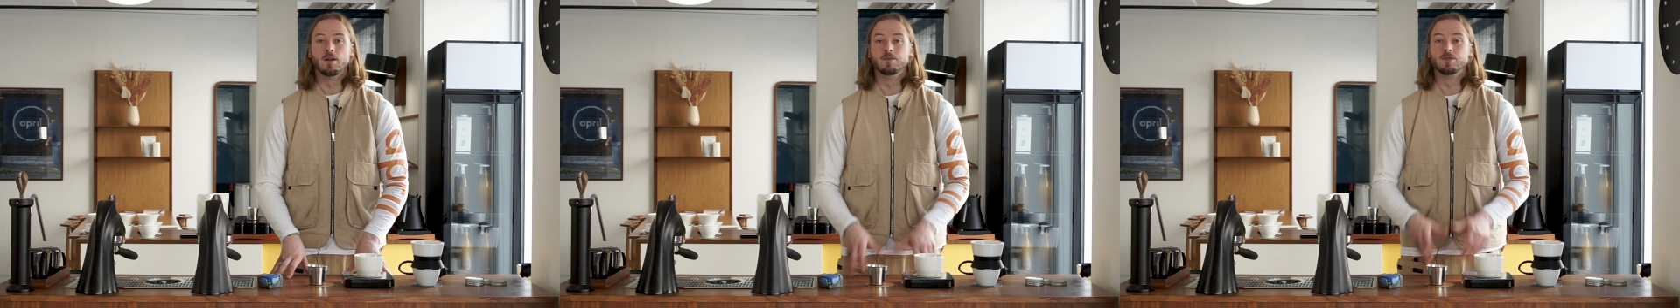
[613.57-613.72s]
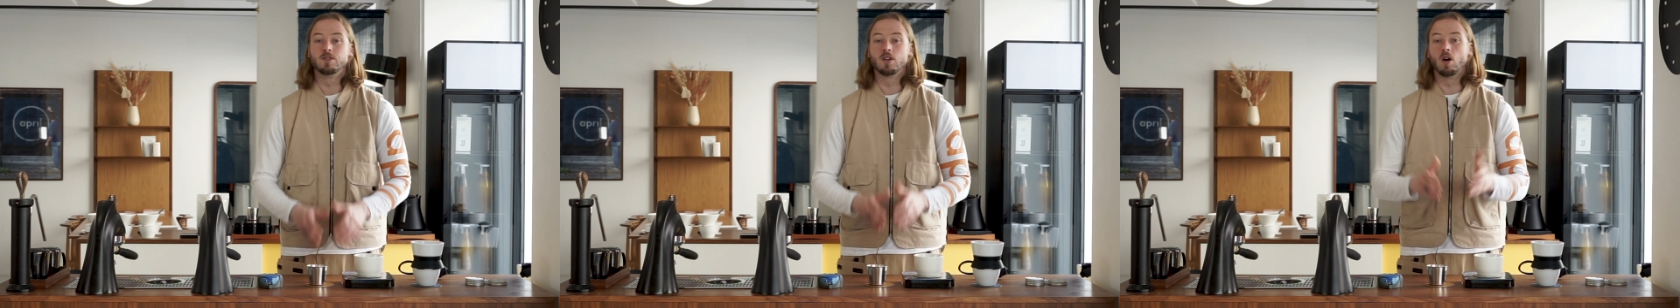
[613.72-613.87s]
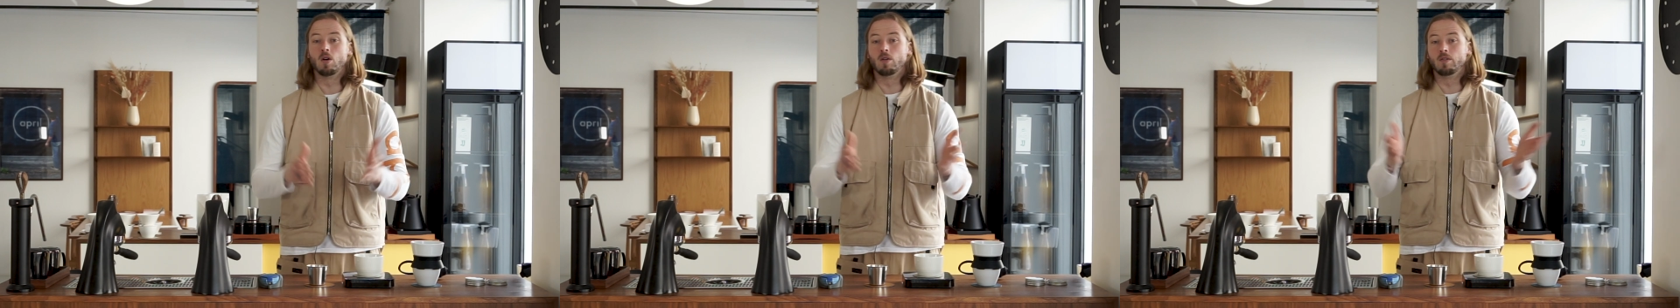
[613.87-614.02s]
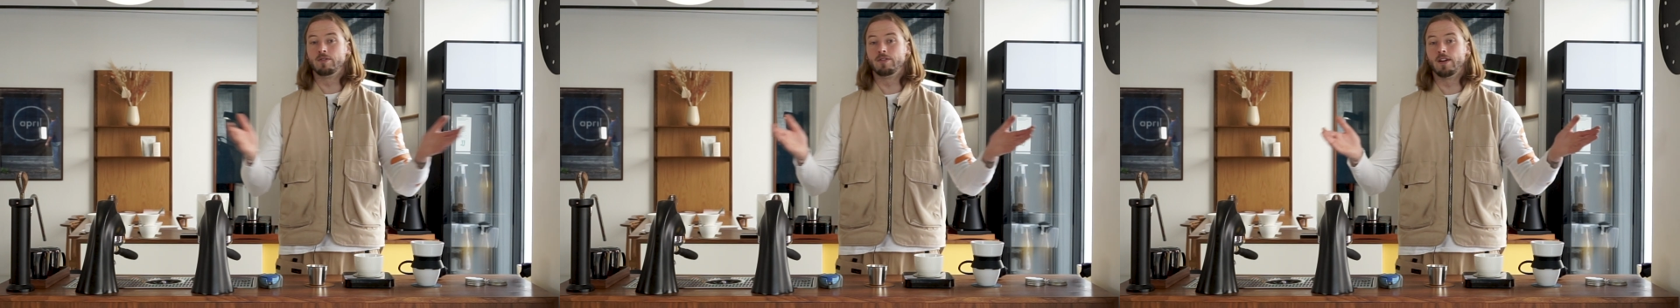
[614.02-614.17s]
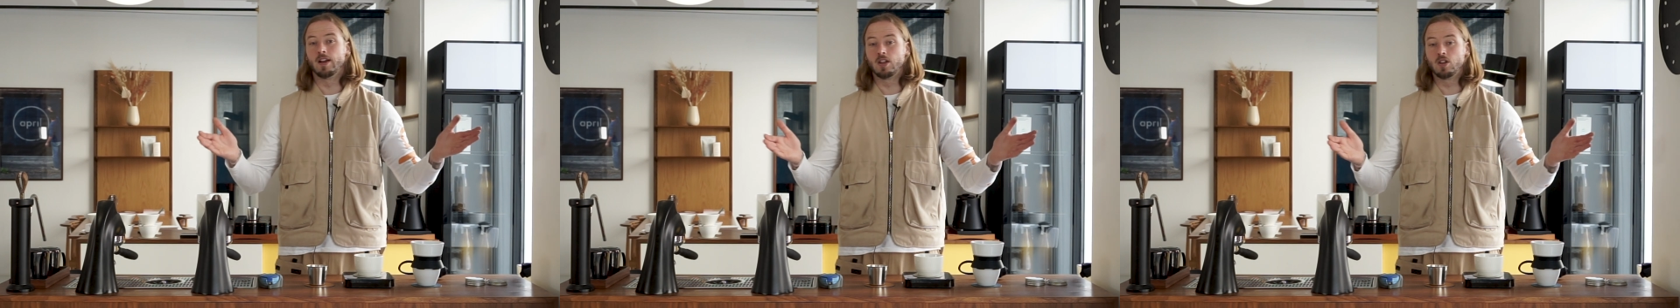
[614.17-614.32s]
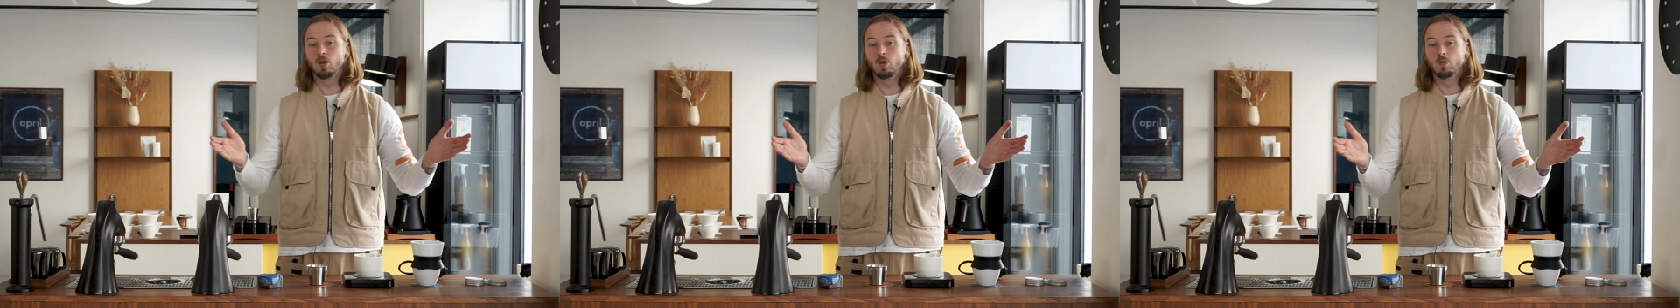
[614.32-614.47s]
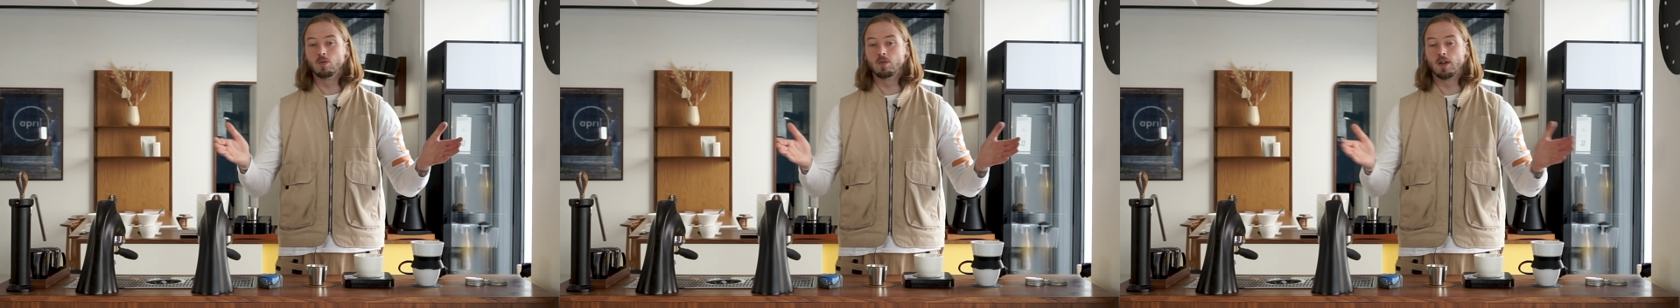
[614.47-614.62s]
So thank
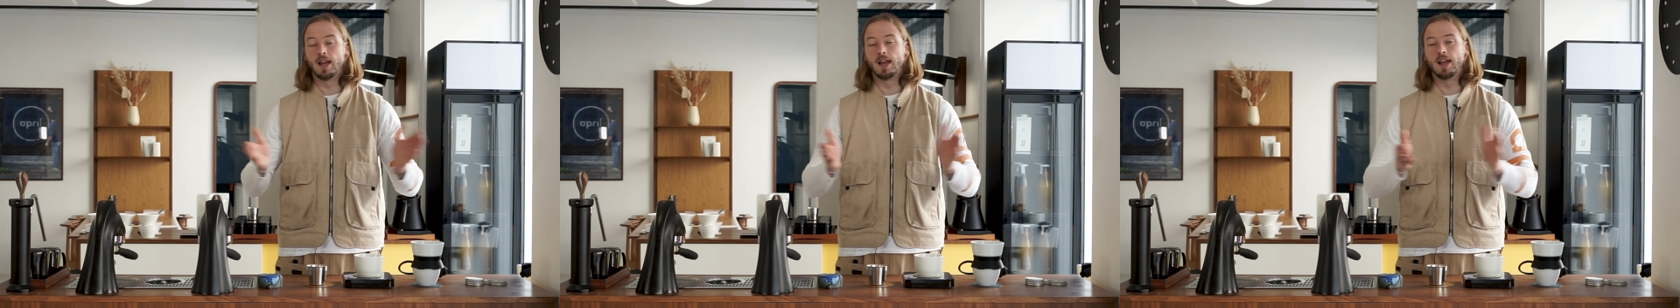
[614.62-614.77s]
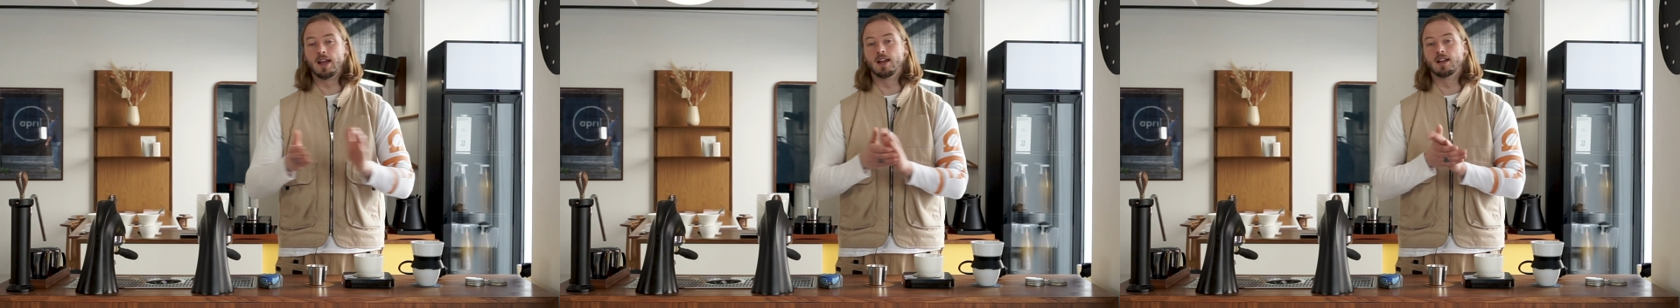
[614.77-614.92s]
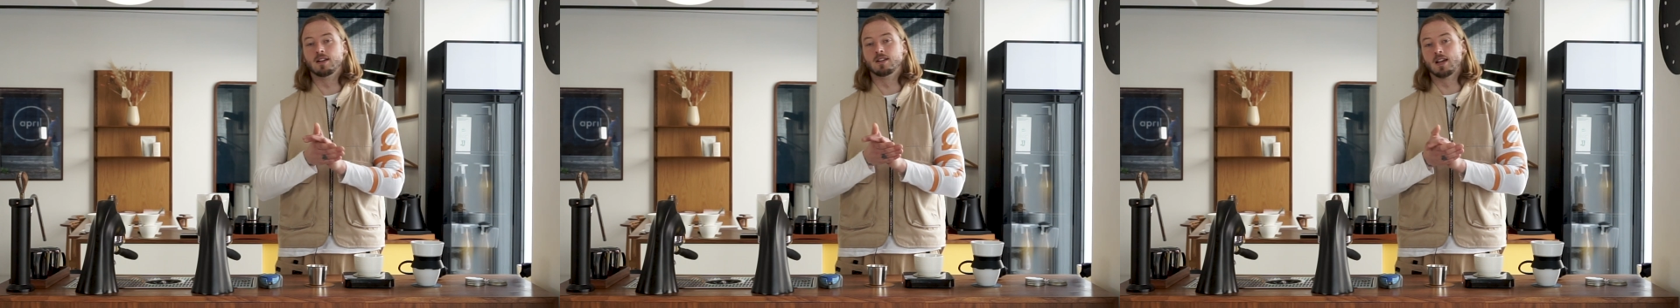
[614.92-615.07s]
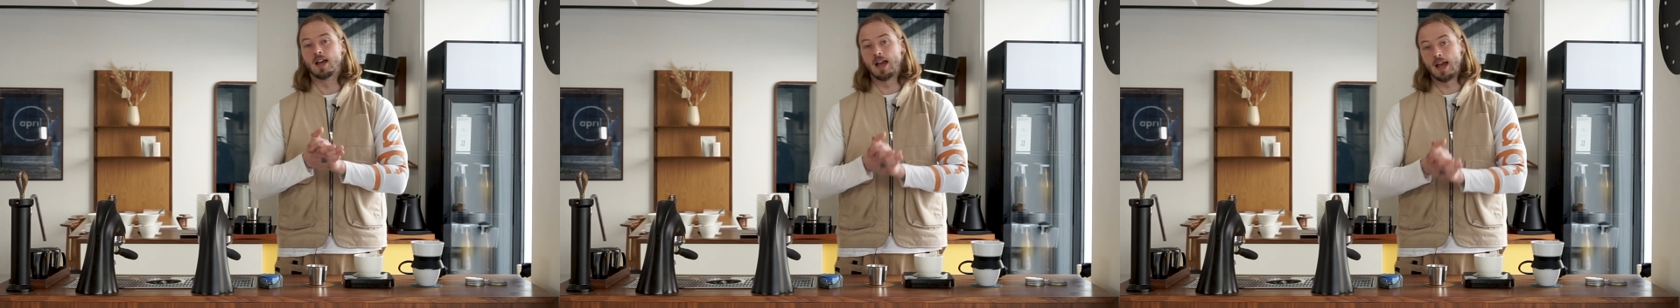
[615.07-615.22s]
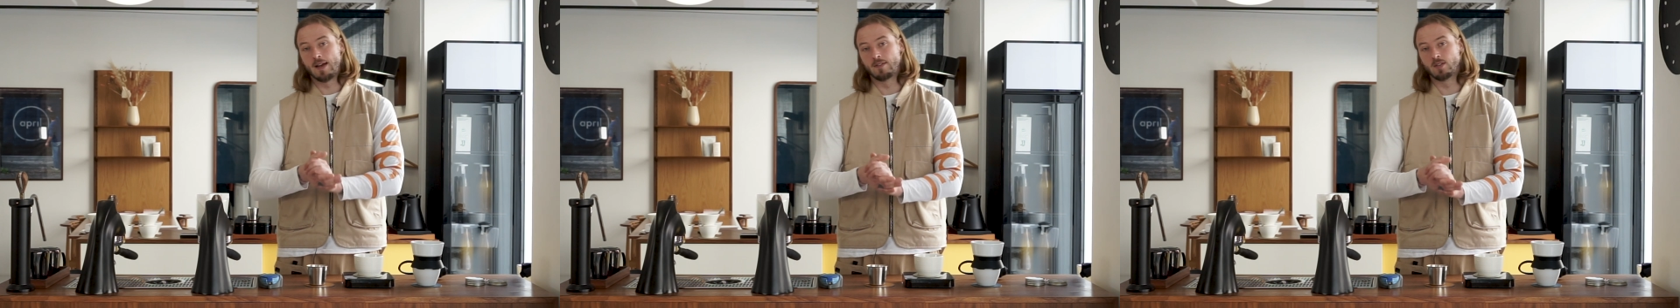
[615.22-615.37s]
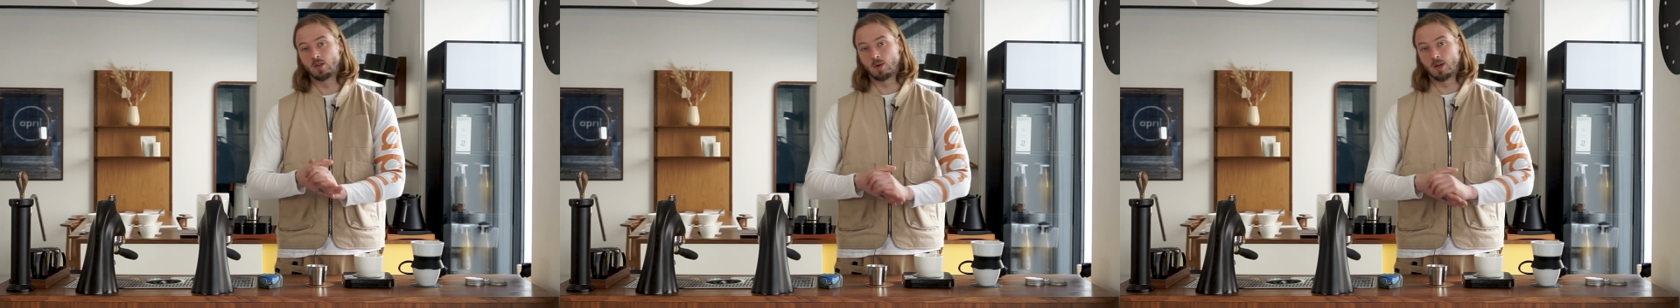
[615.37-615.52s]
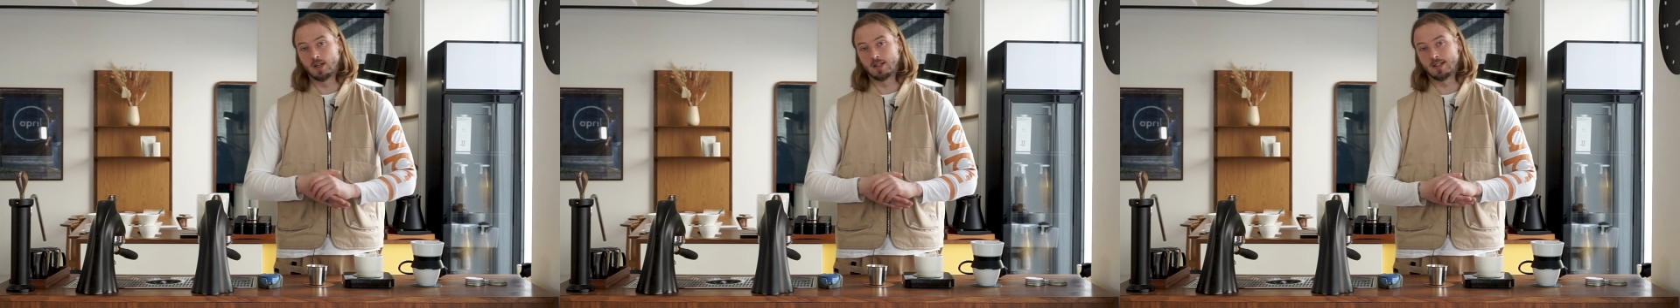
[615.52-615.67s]
you and have
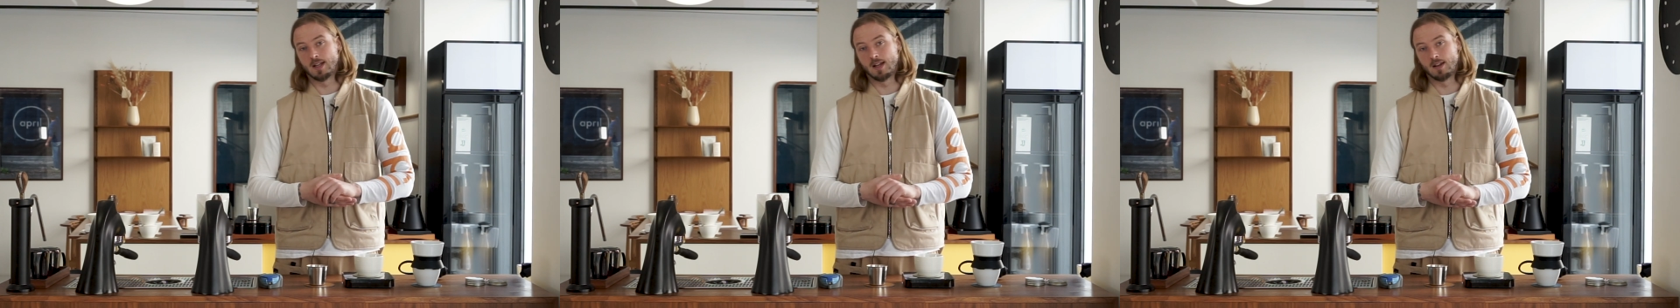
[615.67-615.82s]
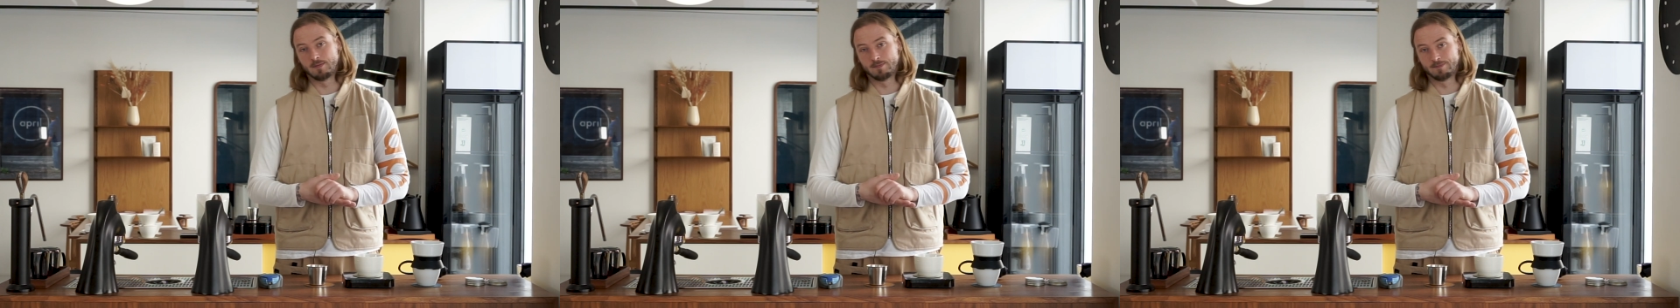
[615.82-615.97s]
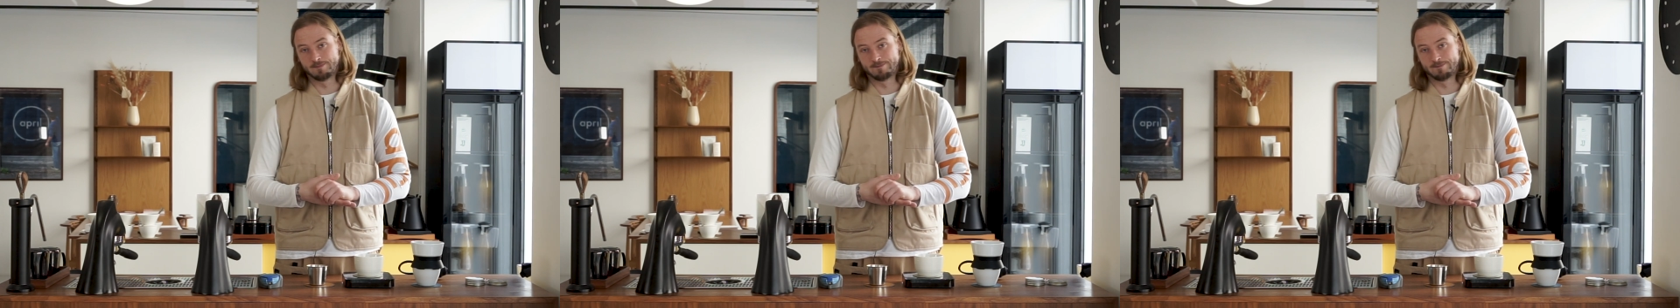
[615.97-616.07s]
a great day.